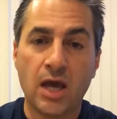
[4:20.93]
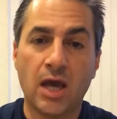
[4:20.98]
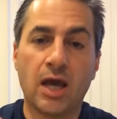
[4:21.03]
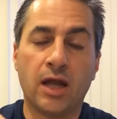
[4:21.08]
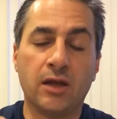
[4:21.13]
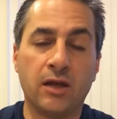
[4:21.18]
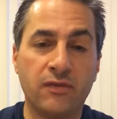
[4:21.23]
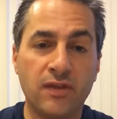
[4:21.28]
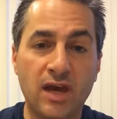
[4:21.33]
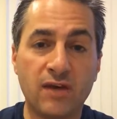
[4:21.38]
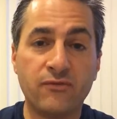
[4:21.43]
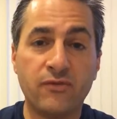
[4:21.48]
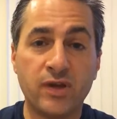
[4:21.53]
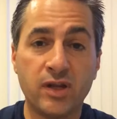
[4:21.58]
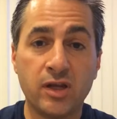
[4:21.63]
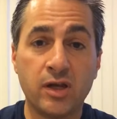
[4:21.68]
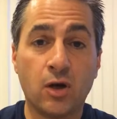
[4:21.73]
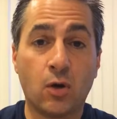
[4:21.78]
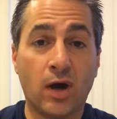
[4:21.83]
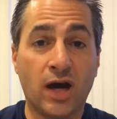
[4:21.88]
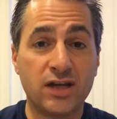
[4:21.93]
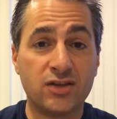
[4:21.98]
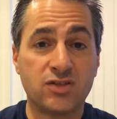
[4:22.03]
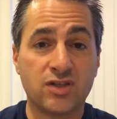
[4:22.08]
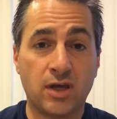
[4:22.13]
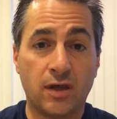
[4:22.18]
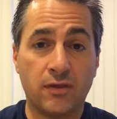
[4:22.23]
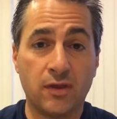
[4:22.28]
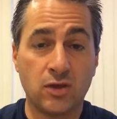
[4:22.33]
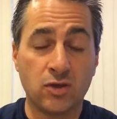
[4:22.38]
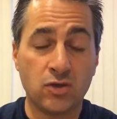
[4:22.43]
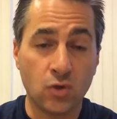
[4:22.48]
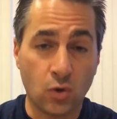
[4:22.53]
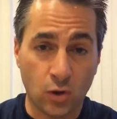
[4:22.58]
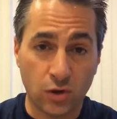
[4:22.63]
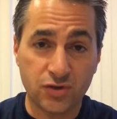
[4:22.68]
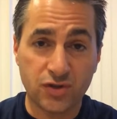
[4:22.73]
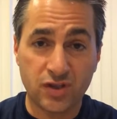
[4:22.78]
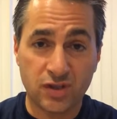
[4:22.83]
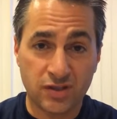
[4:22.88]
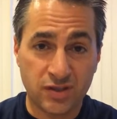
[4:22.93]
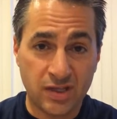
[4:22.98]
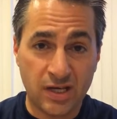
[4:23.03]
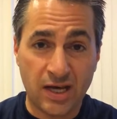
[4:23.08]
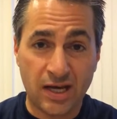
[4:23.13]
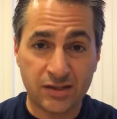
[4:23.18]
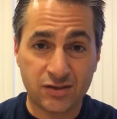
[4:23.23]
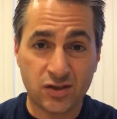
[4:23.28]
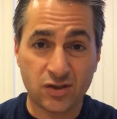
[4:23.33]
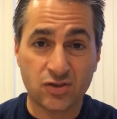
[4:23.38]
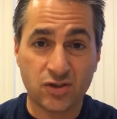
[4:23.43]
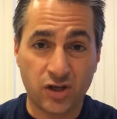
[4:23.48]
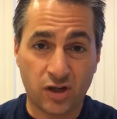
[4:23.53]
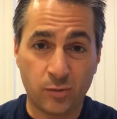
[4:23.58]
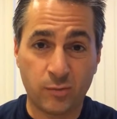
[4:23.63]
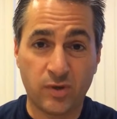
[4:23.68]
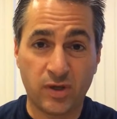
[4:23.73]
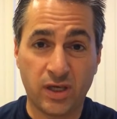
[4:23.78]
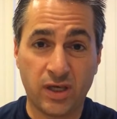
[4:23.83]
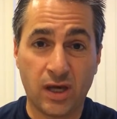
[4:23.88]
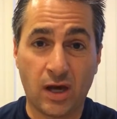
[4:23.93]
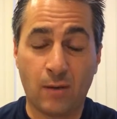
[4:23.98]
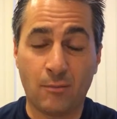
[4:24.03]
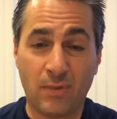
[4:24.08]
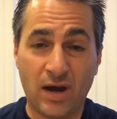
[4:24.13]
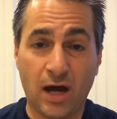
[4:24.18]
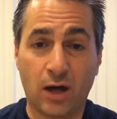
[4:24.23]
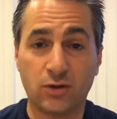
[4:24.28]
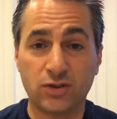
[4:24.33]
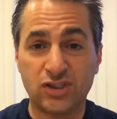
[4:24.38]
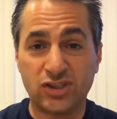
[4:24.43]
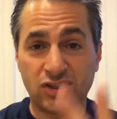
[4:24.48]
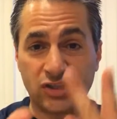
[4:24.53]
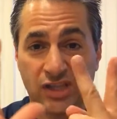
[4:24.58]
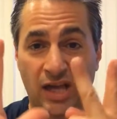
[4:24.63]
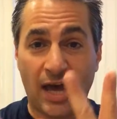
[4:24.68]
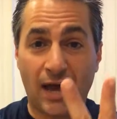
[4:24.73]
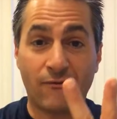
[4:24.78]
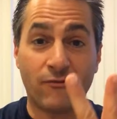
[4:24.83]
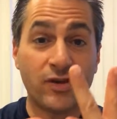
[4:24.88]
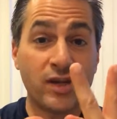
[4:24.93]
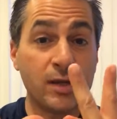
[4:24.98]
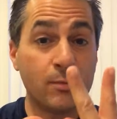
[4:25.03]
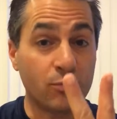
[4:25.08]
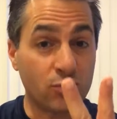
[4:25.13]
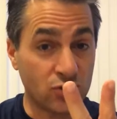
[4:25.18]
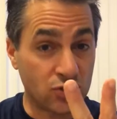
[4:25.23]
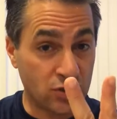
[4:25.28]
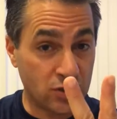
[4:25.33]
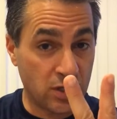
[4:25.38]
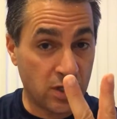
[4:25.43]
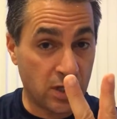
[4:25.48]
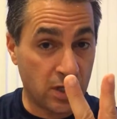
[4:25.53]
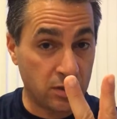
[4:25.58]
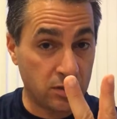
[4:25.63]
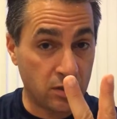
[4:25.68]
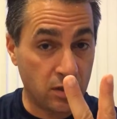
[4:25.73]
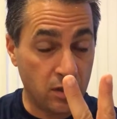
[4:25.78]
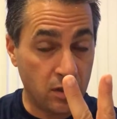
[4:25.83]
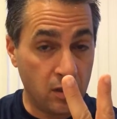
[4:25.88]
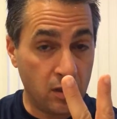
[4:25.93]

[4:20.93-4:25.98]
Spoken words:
And in that video, I said that your success is going to be about 70%